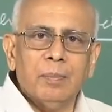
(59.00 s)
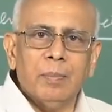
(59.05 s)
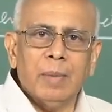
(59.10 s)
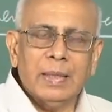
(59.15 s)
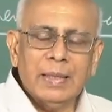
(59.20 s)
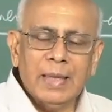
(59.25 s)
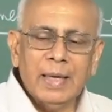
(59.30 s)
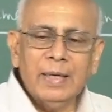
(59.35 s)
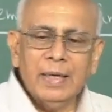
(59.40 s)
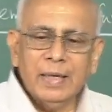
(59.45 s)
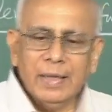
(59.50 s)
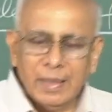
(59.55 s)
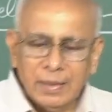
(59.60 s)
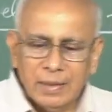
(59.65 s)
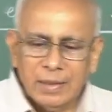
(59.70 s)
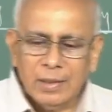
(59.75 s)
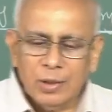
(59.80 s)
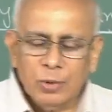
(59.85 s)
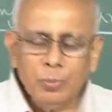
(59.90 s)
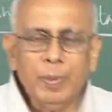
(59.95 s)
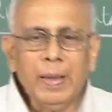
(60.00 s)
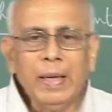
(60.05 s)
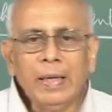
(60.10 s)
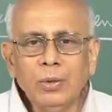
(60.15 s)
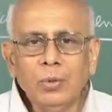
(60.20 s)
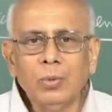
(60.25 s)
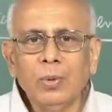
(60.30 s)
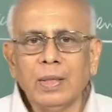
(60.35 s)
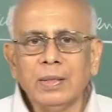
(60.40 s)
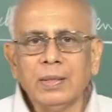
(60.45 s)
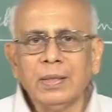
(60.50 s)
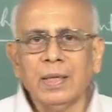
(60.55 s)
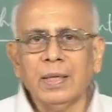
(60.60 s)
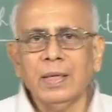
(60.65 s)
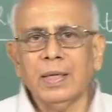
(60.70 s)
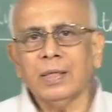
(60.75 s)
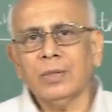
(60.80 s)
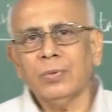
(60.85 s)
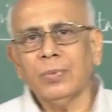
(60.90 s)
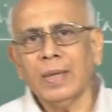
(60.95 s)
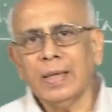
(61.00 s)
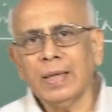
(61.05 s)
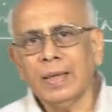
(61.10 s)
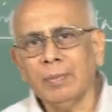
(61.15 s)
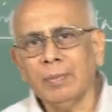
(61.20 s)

but then it does not speak to us unless we are